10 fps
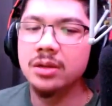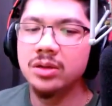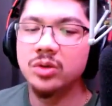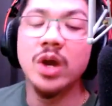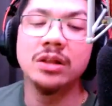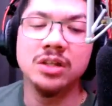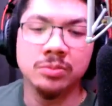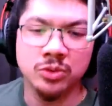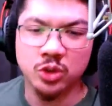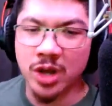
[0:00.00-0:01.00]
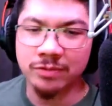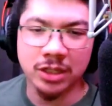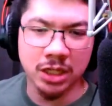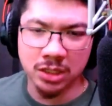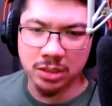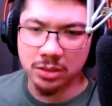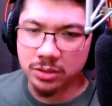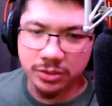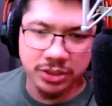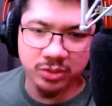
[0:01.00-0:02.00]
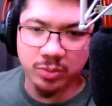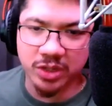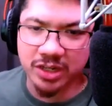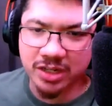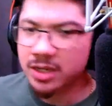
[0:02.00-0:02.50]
Welcome, traveler, she repeated.